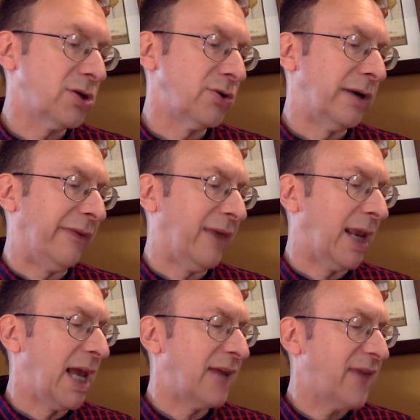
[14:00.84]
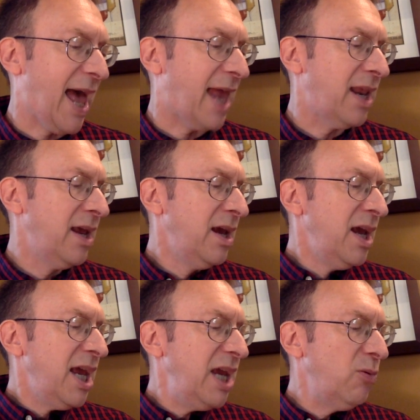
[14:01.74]
to do anything like that.
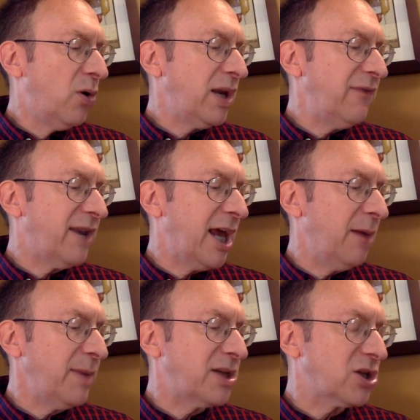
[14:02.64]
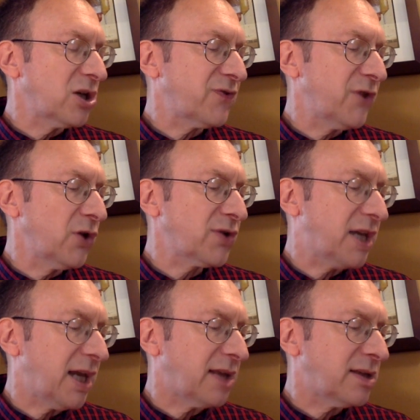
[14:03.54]
He won't even help me search for those
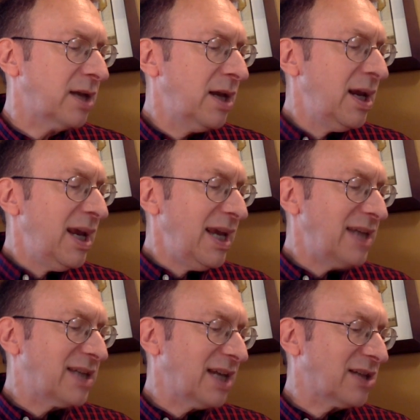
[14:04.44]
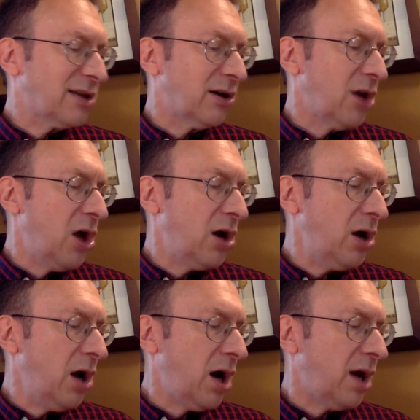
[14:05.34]
kids. He says they're long
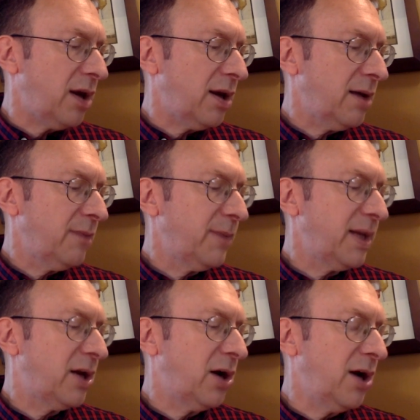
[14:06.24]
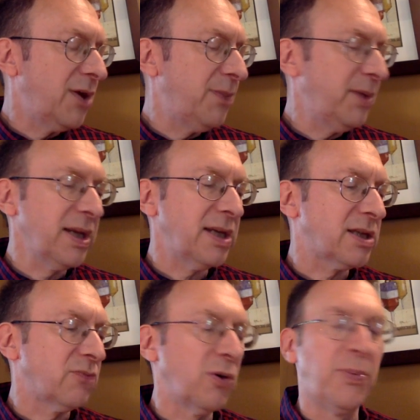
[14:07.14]
gone, but he called the
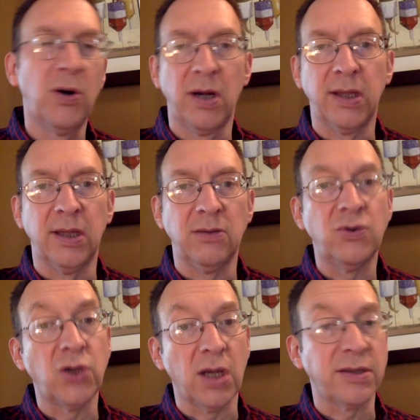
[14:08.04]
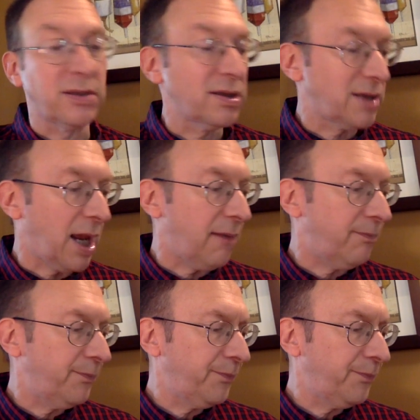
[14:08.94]
police and reported it just the same.